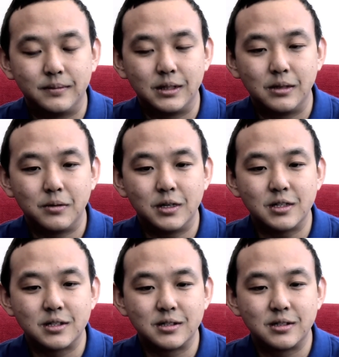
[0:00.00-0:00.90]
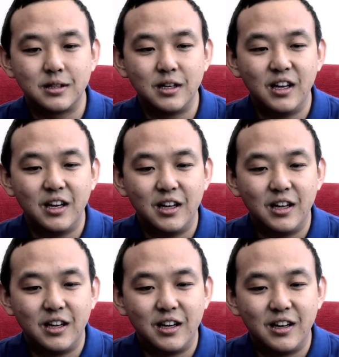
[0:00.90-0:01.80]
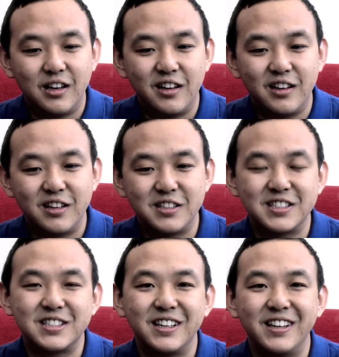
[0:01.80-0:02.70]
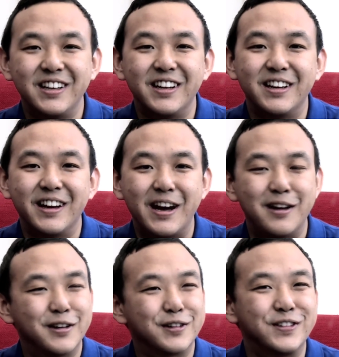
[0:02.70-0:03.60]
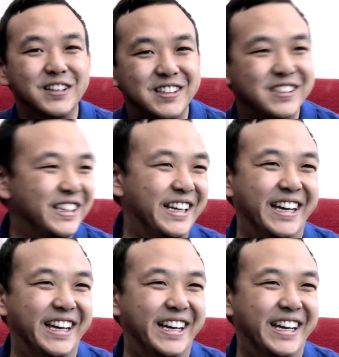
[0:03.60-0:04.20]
It was, let's just say, I had a lot of fun in uni.